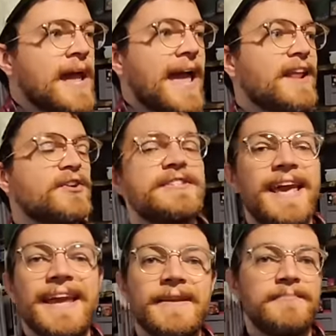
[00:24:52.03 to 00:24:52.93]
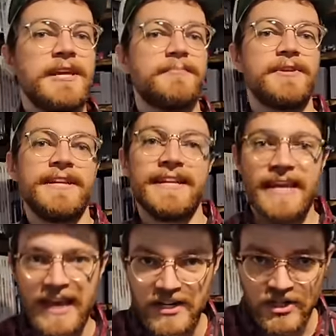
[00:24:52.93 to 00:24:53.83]
entertain people and
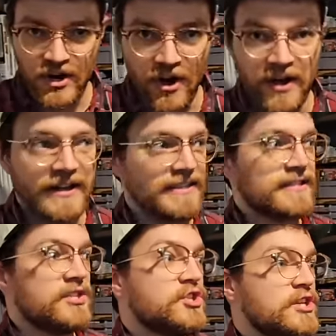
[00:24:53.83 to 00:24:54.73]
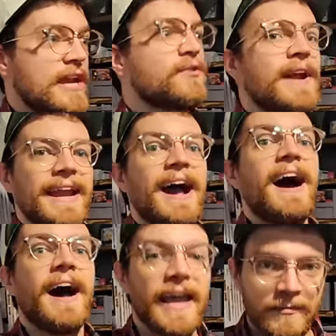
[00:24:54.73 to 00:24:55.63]
engage an audience and generate
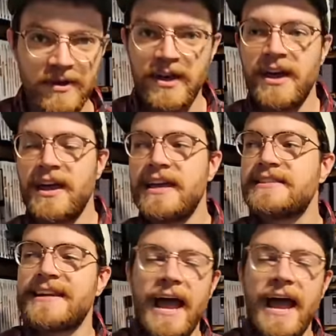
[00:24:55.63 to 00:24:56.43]
hype is an